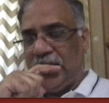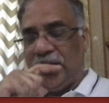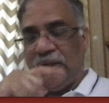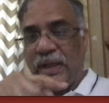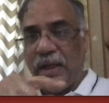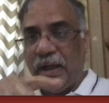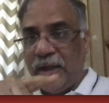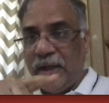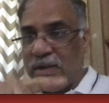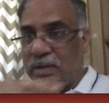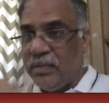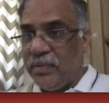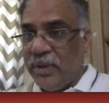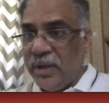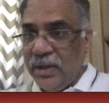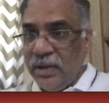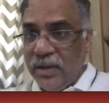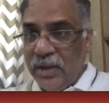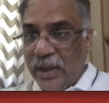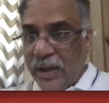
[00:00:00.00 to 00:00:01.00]
That doesn't
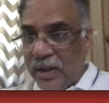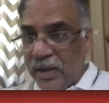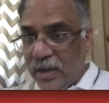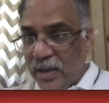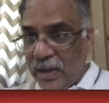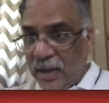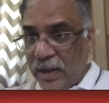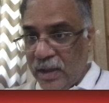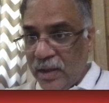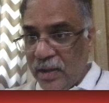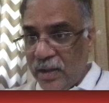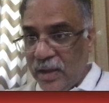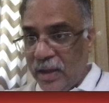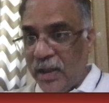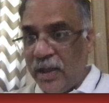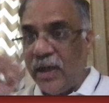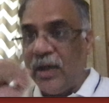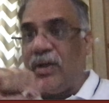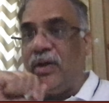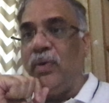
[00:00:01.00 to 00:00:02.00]
mean that they
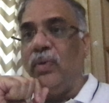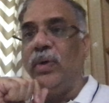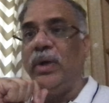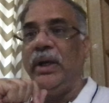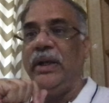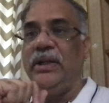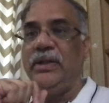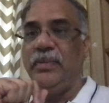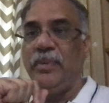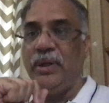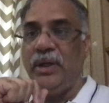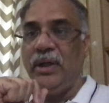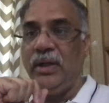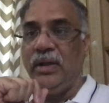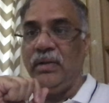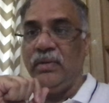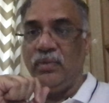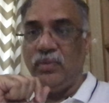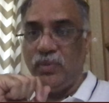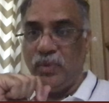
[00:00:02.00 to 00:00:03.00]
get into high
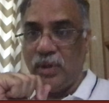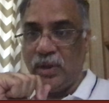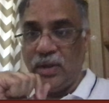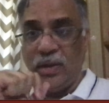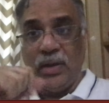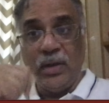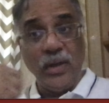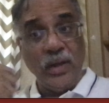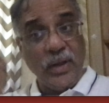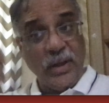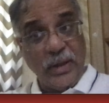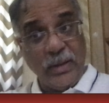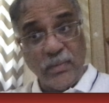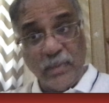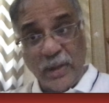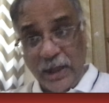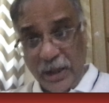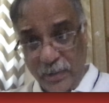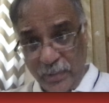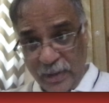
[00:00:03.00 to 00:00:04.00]
spending one. They
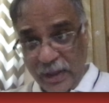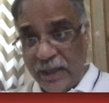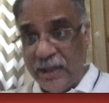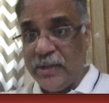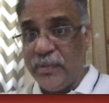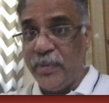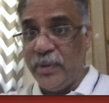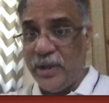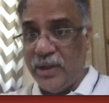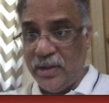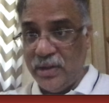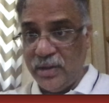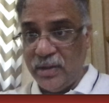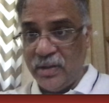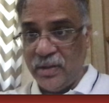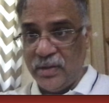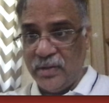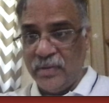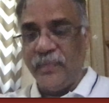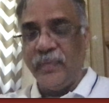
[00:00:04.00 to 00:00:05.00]
might be high
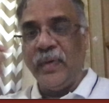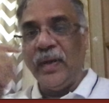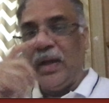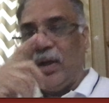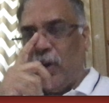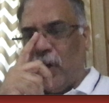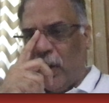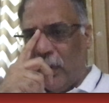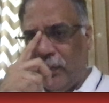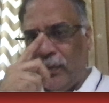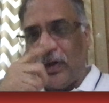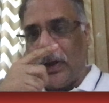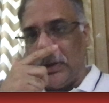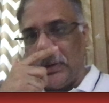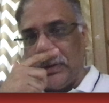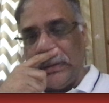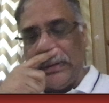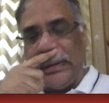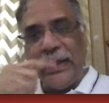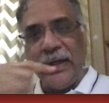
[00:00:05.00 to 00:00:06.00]
spenders. Of
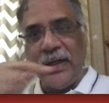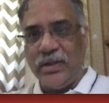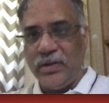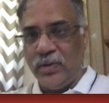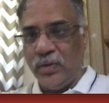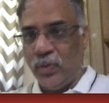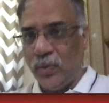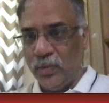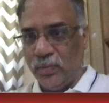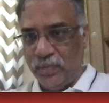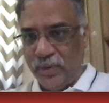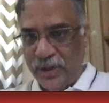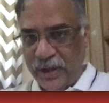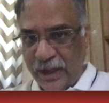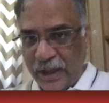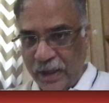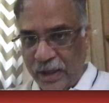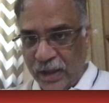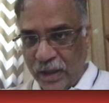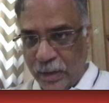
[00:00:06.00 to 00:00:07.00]
course, there is no
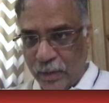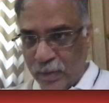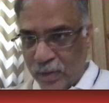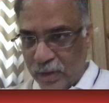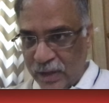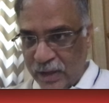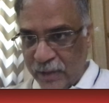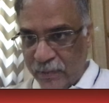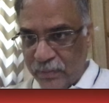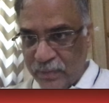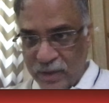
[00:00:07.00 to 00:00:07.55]
data about them